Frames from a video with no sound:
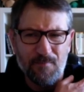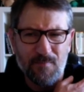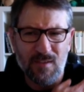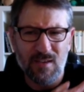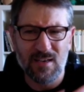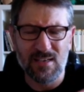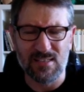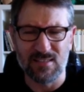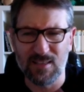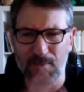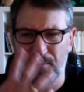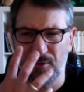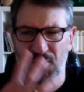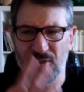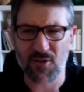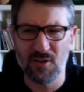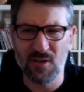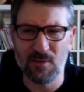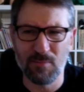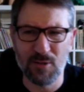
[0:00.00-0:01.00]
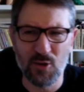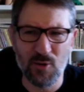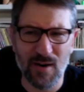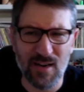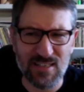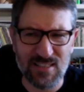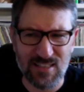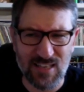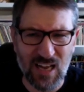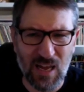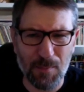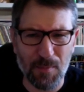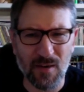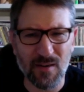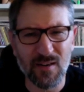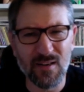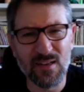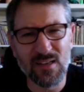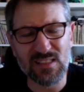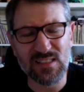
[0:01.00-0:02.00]
his lips are turning blue and I stop it.
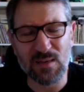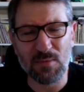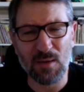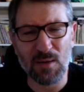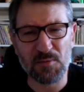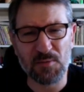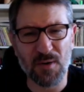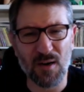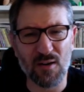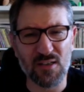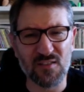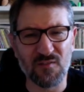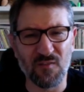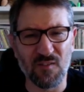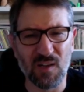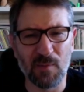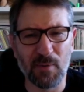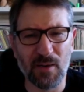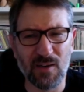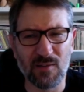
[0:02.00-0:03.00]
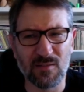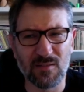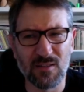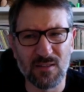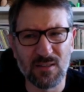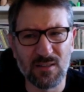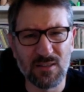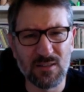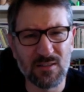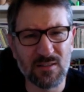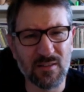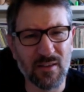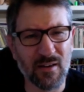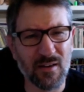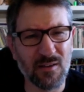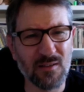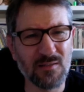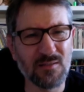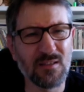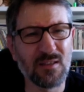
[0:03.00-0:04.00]
Sometimes parents flip out, you
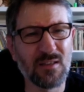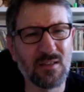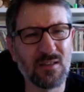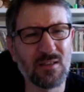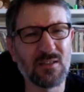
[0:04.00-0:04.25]
know?